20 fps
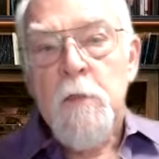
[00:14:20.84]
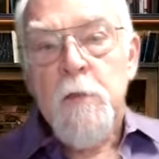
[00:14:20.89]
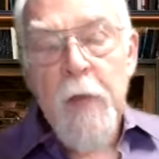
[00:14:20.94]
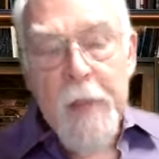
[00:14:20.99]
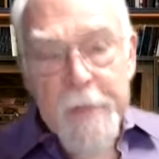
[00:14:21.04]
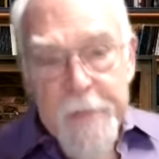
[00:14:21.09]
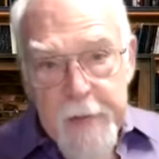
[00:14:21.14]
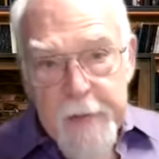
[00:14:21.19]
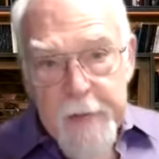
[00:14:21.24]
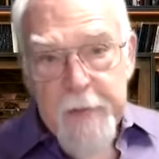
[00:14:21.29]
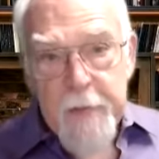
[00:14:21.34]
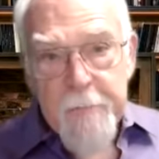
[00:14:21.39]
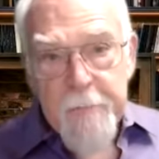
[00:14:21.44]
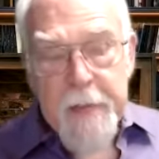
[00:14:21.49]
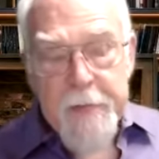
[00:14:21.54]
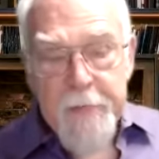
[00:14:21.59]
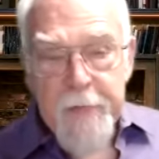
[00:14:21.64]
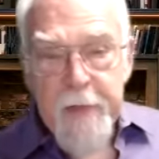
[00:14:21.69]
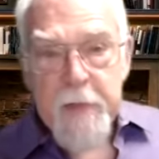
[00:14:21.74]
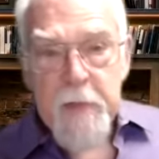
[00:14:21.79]
So I think the
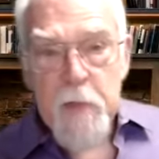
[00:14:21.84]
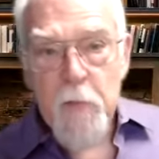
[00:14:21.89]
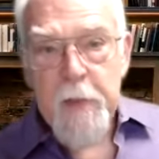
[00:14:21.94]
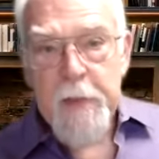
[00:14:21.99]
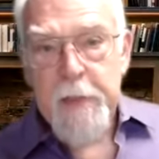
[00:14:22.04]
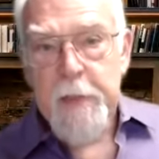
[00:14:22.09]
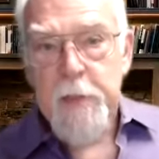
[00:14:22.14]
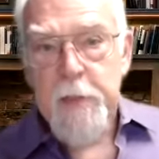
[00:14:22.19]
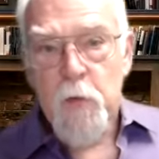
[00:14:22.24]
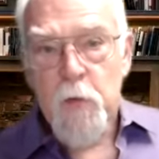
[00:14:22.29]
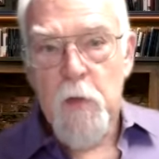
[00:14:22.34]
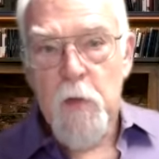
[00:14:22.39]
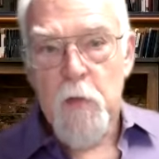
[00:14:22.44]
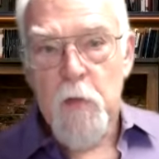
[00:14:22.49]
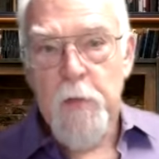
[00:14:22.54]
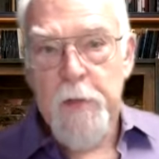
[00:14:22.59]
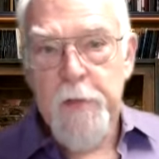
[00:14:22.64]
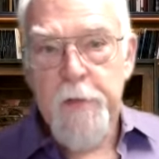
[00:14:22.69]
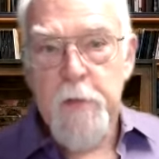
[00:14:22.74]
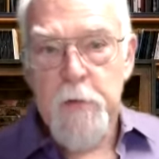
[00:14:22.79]
big thing that we need to
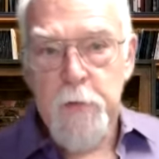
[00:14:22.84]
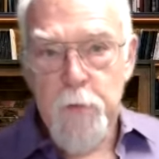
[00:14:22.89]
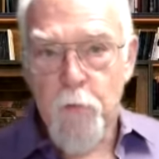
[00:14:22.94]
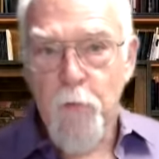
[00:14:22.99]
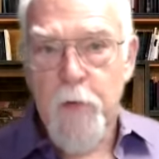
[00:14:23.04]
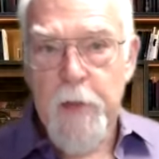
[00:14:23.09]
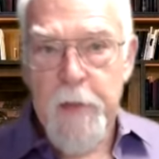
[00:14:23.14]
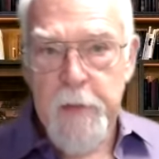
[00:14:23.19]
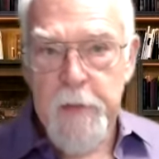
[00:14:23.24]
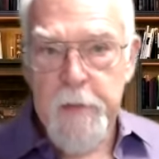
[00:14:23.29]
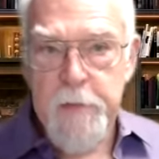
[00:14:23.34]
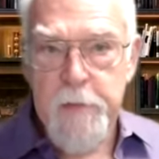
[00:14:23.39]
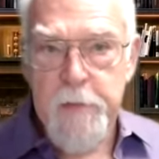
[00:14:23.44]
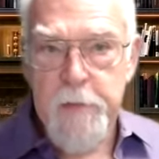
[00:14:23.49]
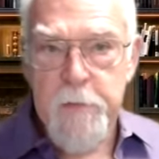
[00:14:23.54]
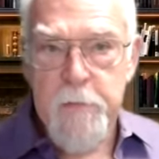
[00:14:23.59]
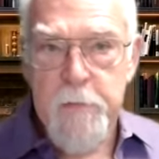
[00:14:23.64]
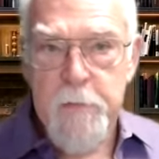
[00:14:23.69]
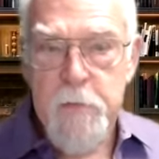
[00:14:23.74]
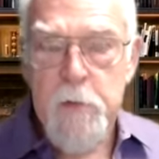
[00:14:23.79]
work with is range.